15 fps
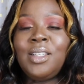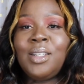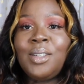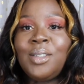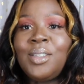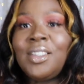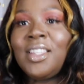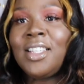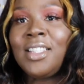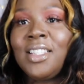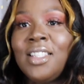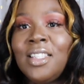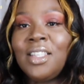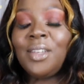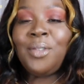so this
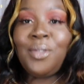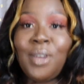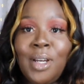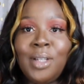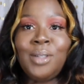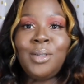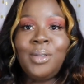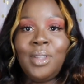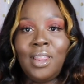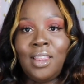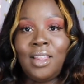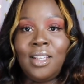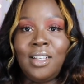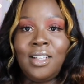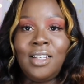is the final
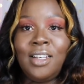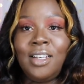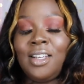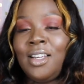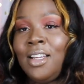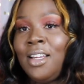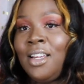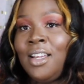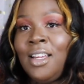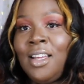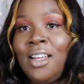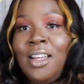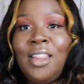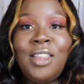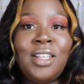look.
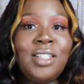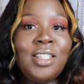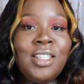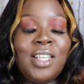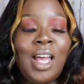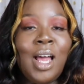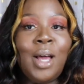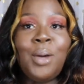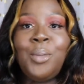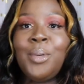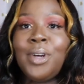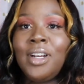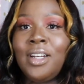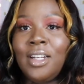This is how we're